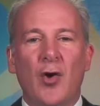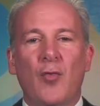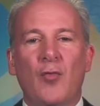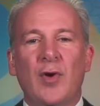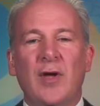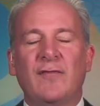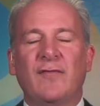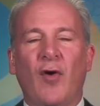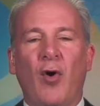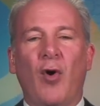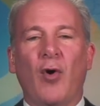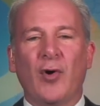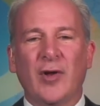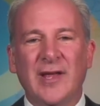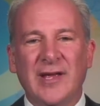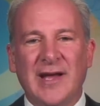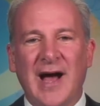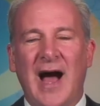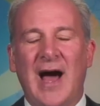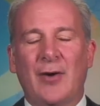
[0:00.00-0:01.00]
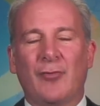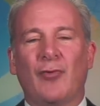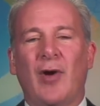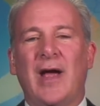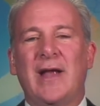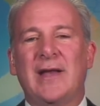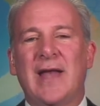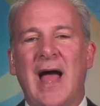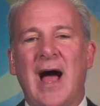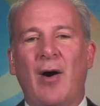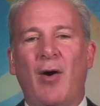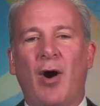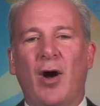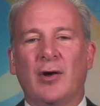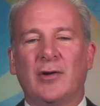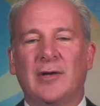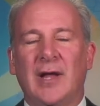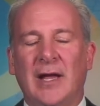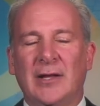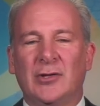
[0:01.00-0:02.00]
We've already got right now our
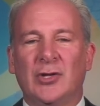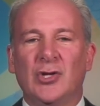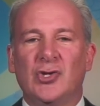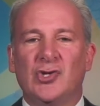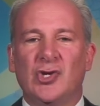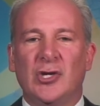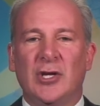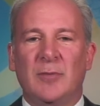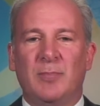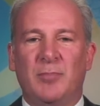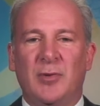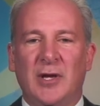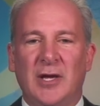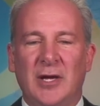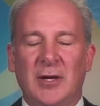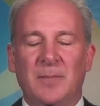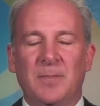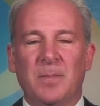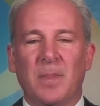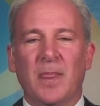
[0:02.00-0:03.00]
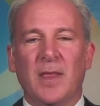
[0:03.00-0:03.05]
debt to GDP